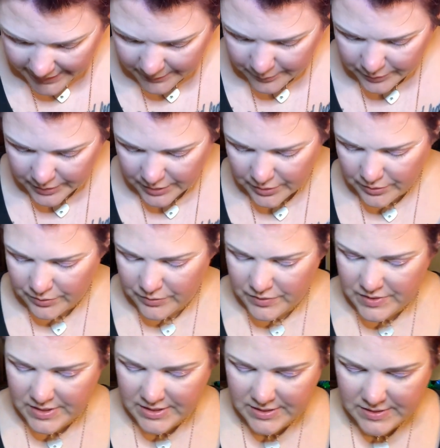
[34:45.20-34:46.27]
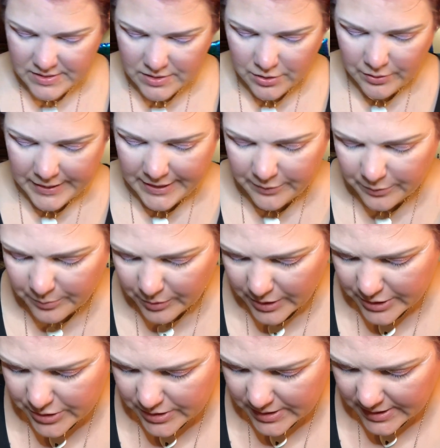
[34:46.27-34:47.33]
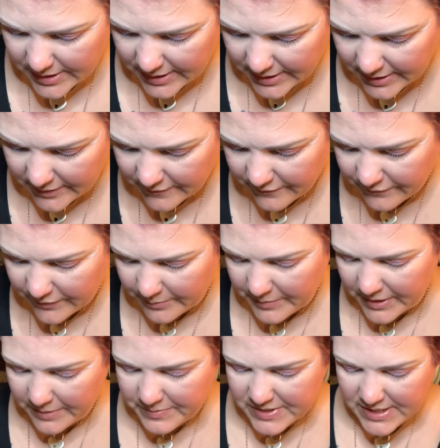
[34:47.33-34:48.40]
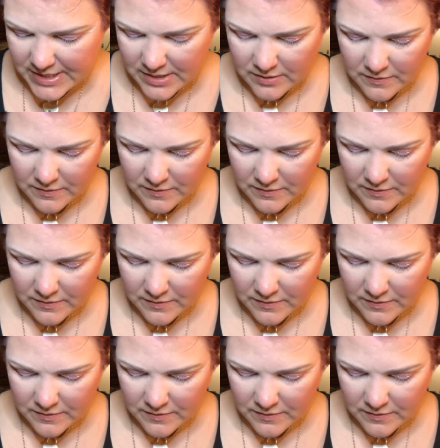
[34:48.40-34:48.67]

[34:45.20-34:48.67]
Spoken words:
will use this crown brush that I got from Ipsy.